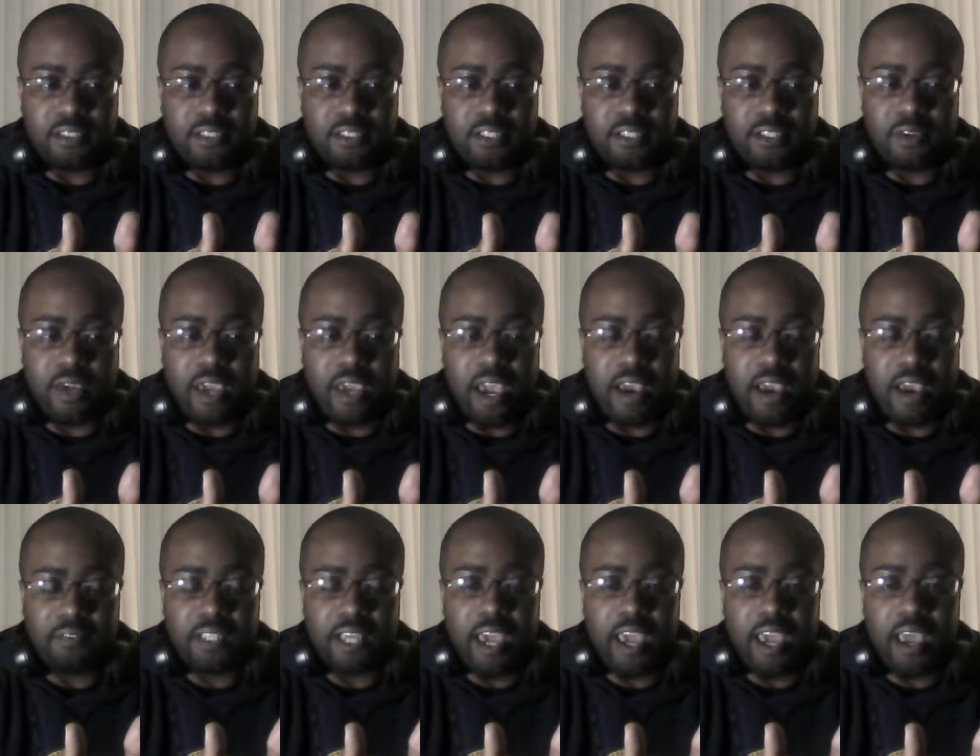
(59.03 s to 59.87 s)
you
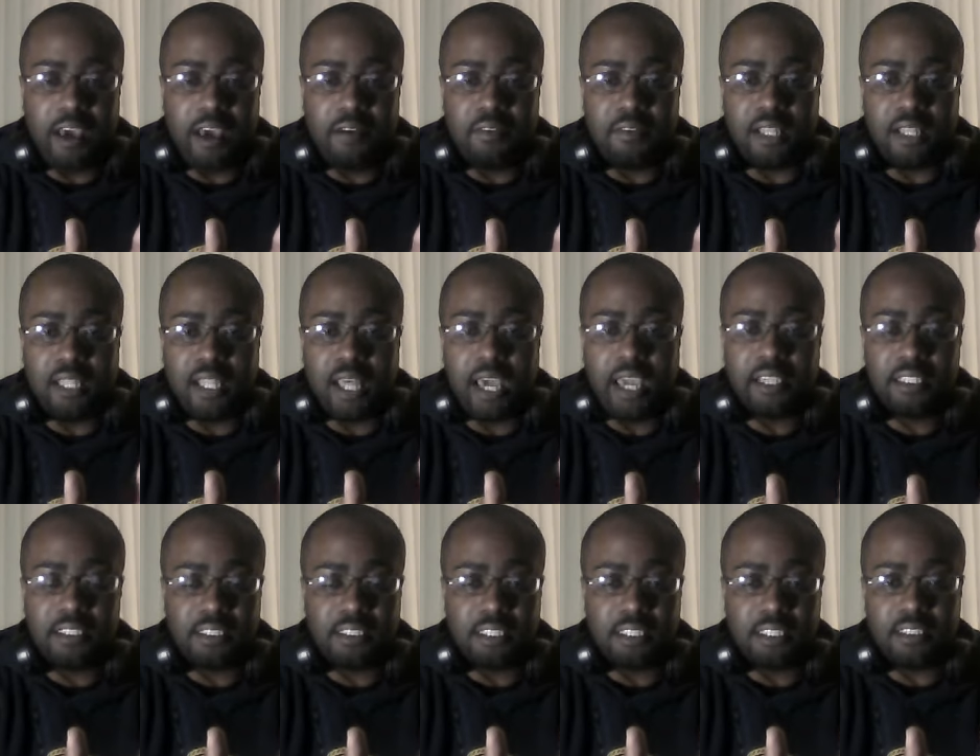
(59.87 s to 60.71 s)
have to have a
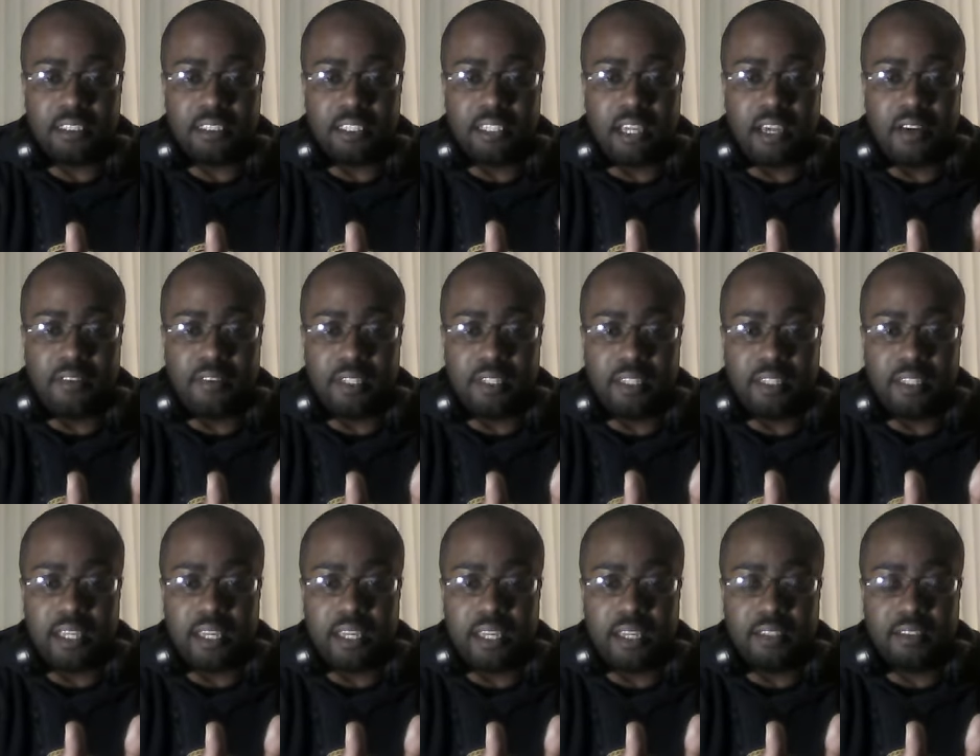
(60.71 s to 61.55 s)
license and
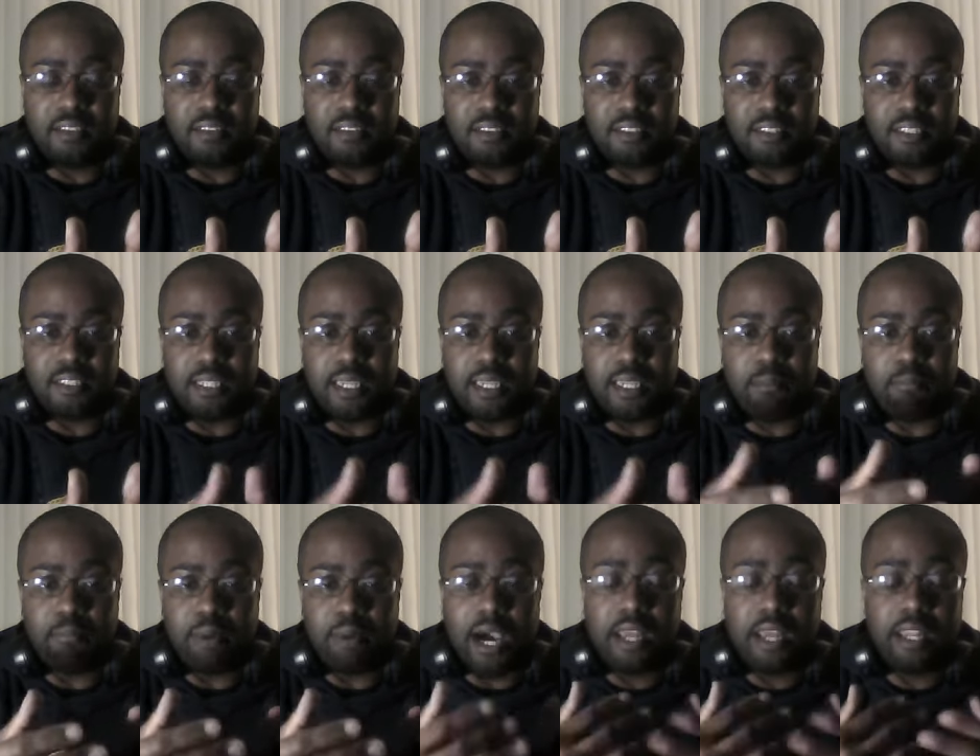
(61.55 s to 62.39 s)
everything to
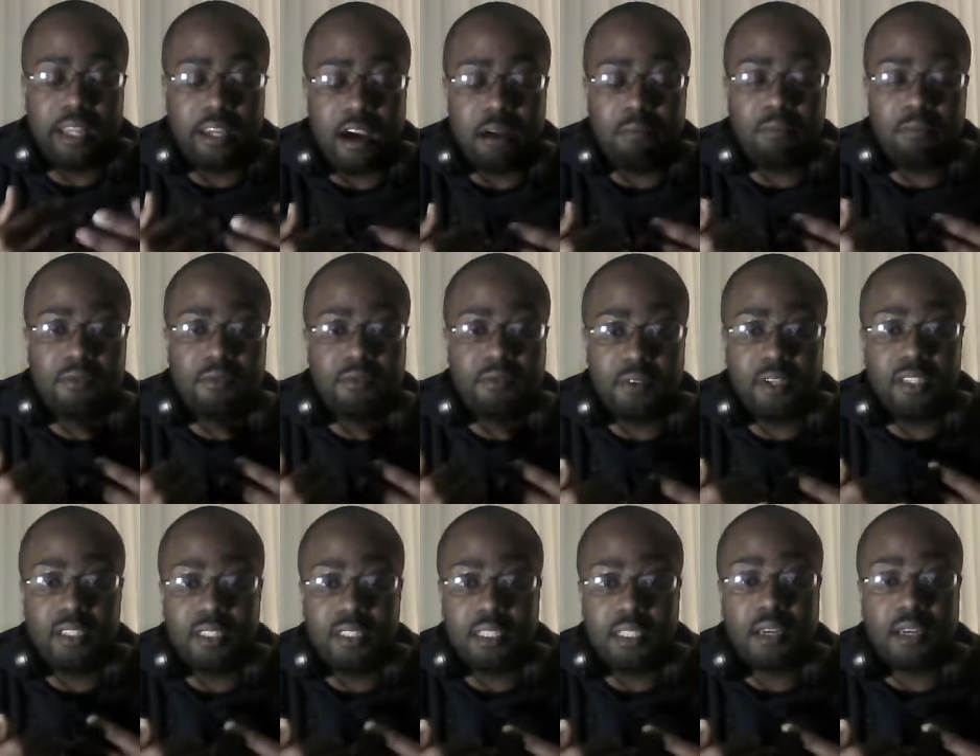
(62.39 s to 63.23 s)
get body armor for
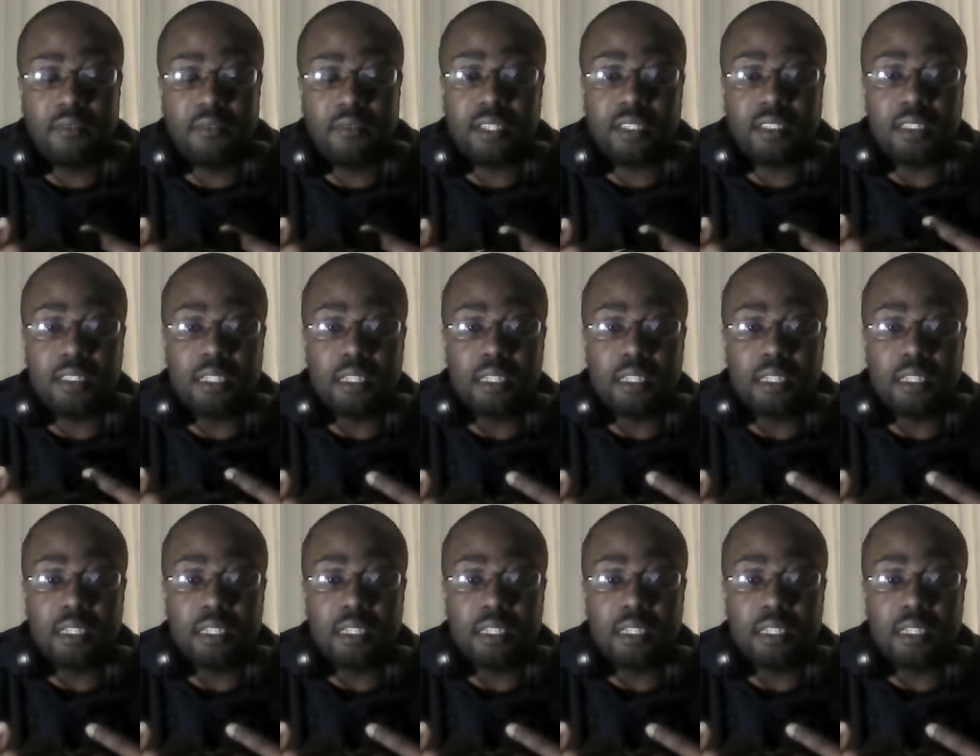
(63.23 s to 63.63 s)
yourself as an